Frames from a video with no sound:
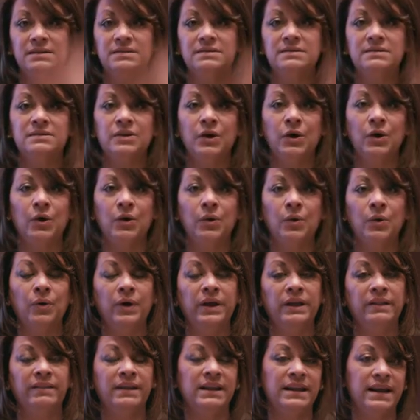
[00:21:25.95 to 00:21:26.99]
So,
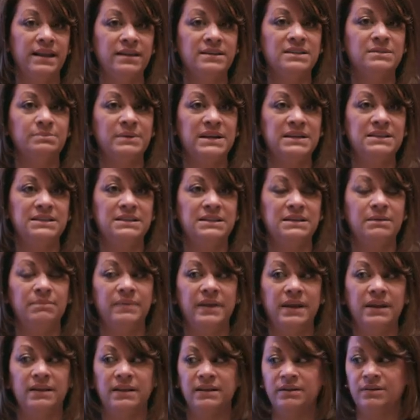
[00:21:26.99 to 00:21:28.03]
and then I'll explain to them
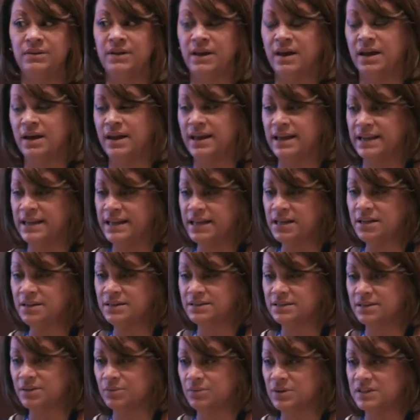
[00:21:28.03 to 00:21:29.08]
that at
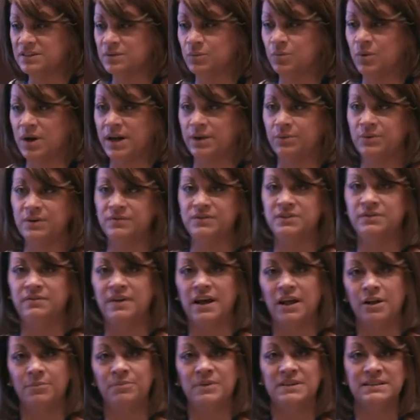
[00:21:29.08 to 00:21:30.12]
Hilton, the reason why we've
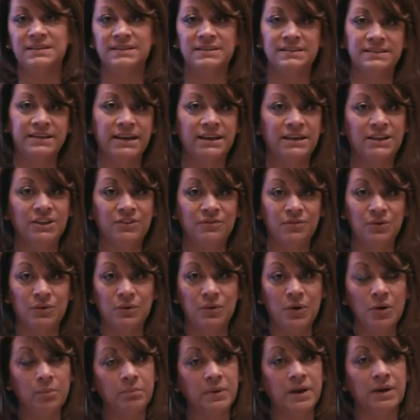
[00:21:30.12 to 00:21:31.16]
developed this executive
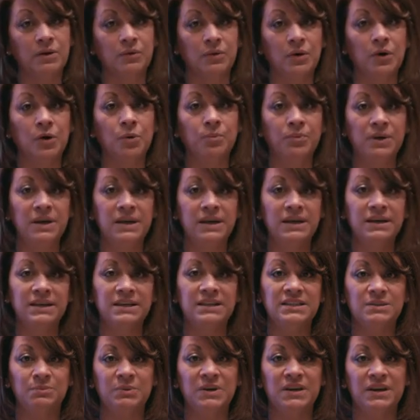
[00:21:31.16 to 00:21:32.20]
recruitment group
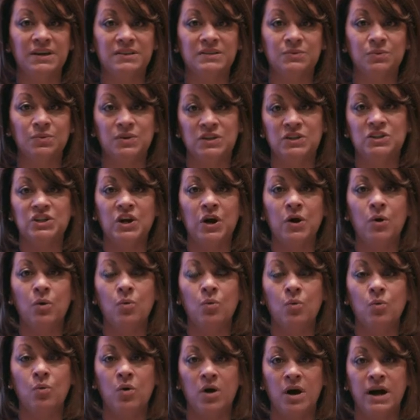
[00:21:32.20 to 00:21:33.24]
is because we
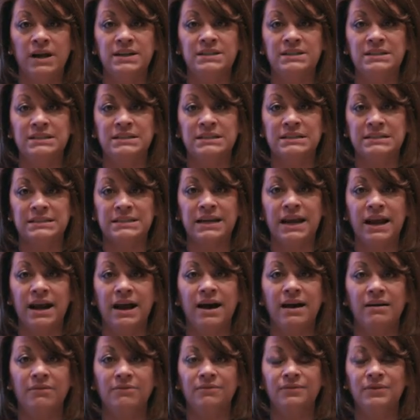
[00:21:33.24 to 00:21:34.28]
don't want to just
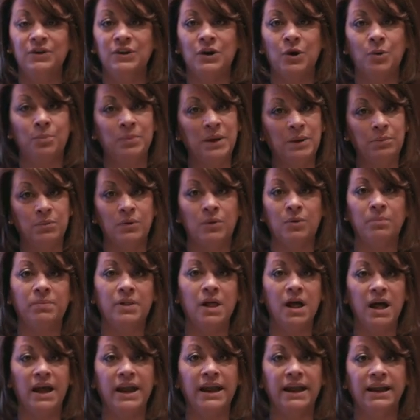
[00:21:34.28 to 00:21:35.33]
have, you know, people
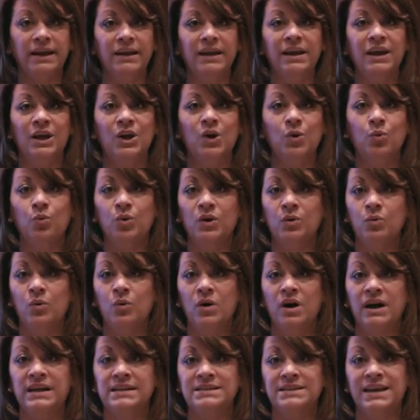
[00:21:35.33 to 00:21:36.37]
applying. We
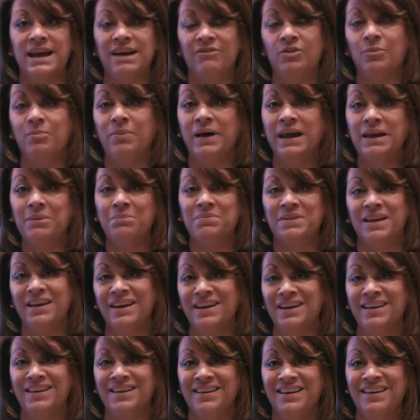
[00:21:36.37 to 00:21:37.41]
want to have a
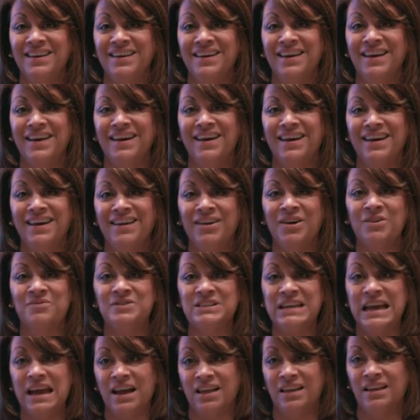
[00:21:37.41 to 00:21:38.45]
pipeline of
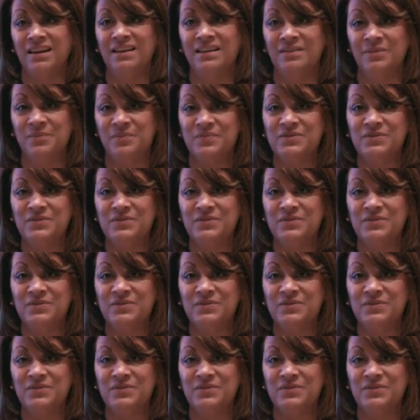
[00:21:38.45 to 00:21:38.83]
talent.